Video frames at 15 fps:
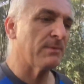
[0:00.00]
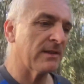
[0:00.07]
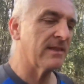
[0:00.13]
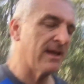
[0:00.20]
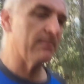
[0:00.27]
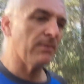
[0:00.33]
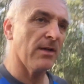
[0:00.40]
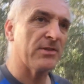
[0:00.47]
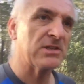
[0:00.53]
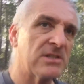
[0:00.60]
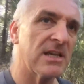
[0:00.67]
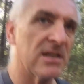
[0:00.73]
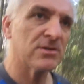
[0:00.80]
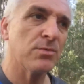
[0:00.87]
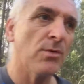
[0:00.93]
but then by the
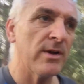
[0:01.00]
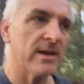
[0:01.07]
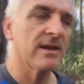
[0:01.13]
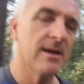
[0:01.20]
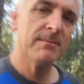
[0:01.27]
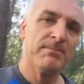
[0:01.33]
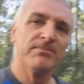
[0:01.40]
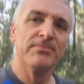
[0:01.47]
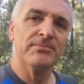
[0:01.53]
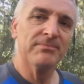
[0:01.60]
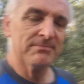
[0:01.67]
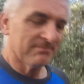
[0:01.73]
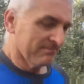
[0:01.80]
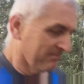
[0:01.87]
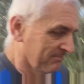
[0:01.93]
6th week,
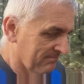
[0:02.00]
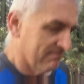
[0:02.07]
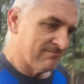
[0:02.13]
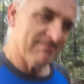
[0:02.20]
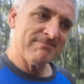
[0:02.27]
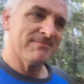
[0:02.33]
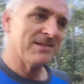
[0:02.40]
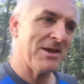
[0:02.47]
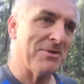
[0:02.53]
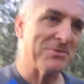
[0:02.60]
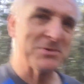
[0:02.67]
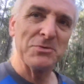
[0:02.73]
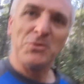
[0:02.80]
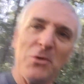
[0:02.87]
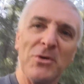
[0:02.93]
it
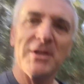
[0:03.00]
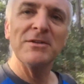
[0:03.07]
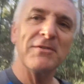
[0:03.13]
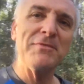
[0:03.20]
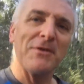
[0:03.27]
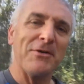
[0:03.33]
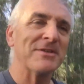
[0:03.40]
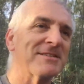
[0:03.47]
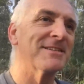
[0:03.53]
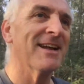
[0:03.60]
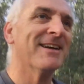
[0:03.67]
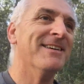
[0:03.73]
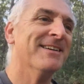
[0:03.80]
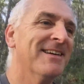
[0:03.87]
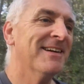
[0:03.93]
was a walk in the
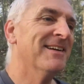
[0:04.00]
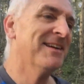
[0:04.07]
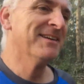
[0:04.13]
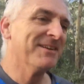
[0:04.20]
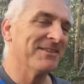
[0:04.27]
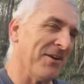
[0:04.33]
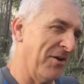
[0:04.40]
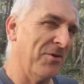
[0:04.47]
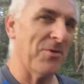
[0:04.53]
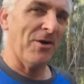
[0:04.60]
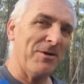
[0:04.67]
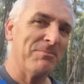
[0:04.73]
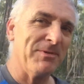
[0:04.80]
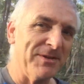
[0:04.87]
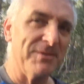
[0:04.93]
forest. Not
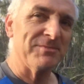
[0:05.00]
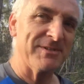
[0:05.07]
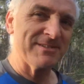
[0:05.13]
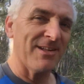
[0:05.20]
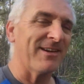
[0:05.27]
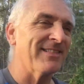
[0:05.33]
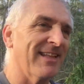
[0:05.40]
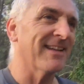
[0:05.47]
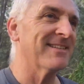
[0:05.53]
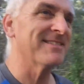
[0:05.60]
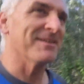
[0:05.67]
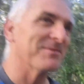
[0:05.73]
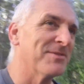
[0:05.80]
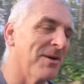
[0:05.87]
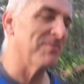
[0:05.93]
quite, but it was like that
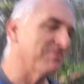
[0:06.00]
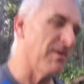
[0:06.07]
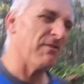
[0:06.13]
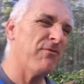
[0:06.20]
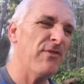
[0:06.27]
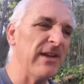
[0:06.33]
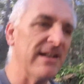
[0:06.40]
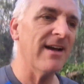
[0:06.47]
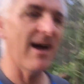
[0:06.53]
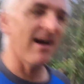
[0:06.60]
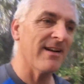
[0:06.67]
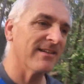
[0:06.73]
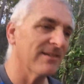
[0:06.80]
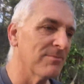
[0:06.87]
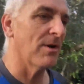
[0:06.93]
sometimes. My feet
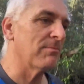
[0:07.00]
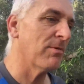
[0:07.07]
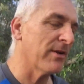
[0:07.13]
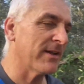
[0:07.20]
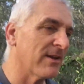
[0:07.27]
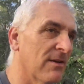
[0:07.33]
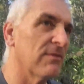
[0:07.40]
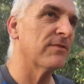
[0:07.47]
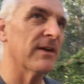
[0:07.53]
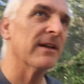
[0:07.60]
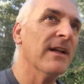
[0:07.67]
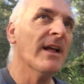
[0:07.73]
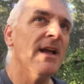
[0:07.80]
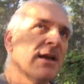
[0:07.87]
hardened, my body got fit.